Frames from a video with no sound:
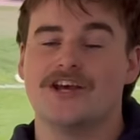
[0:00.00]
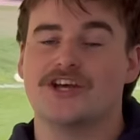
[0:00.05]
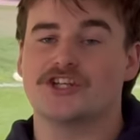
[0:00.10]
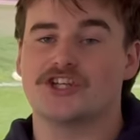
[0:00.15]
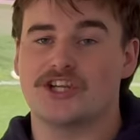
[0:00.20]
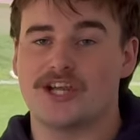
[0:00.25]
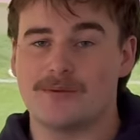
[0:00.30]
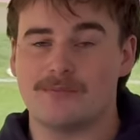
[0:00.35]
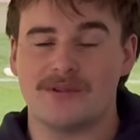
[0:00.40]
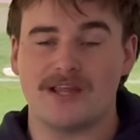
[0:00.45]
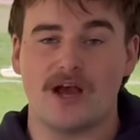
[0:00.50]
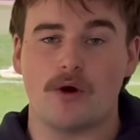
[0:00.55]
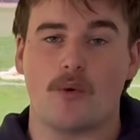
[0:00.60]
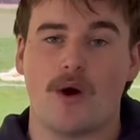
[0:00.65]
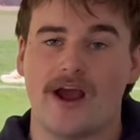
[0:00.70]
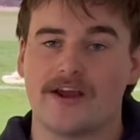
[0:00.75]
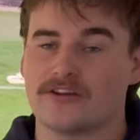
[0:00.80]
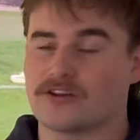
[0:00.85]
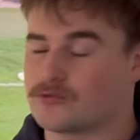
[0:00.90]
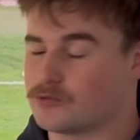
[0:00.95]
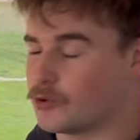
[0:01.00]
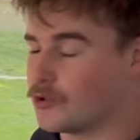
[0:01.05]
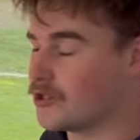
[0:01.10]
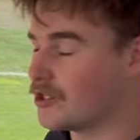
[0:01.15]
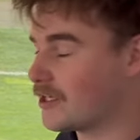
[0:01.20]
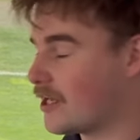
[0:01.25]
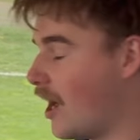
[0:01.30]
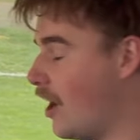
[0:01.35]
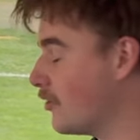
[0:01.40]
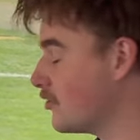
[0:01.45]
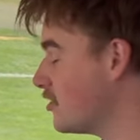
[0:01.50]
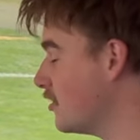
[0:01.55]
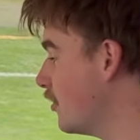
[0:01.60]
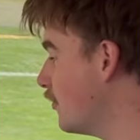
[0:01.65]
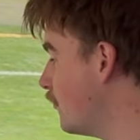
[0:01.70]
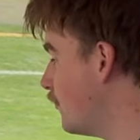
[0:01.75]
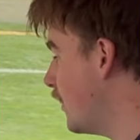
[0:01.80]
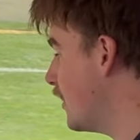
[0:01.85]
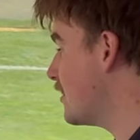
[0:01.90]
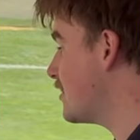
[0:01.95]
chip their way through the Carlton
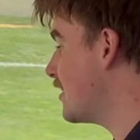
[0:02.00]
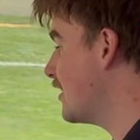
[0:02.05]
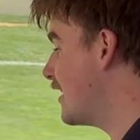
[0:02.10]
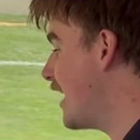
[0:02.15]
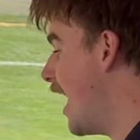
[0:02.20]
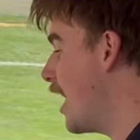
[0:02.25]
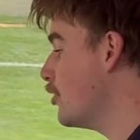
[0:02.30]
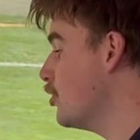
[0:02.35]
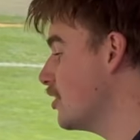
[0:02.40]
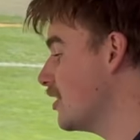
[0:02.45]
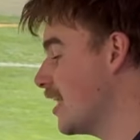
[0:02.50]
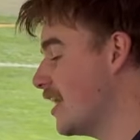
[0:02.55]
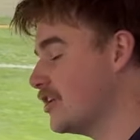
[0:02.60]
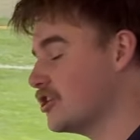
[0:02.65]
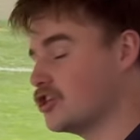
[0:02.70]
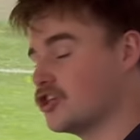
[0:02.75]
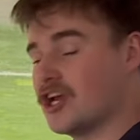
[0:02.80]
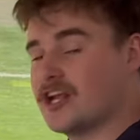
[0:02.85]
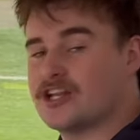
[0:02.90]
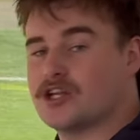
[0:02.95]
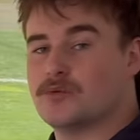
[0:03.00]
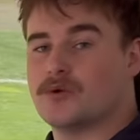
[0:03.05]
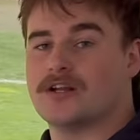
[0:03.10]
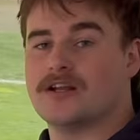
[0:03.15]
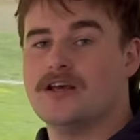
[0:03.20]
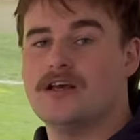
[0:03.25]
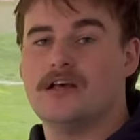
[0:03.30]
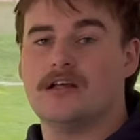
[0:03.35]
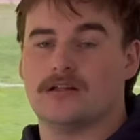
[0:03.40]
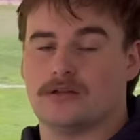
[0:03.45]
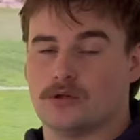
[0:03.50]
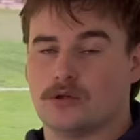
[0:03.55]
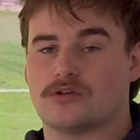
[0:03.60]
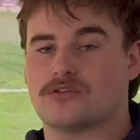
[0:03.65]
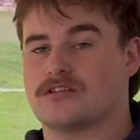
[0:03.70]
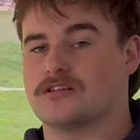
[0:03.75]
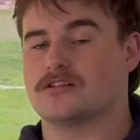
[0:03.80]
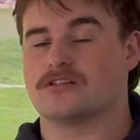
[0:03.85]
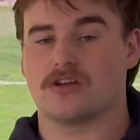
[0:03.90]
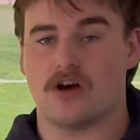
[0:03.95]
defence, and now you get genuine
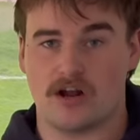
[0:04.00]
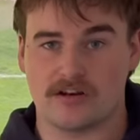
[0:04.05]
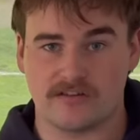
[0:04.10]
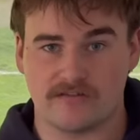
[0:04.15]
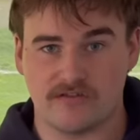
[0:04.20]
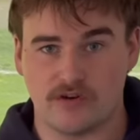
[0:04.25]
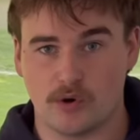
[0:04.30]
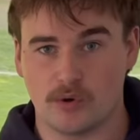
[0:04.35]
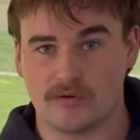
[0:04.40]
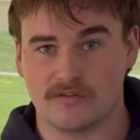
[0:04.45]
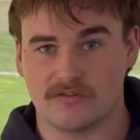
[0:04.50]
looks inside your forward